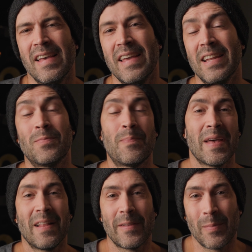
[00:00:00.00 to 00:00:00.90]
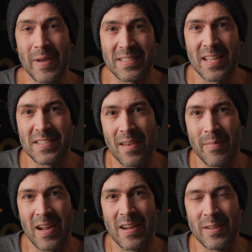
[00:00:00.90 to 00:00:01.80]
It has been a little bit since I've
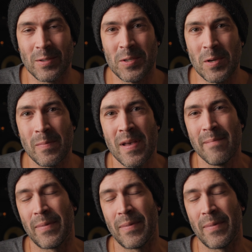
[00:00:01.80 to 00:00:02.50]
been on YouTube,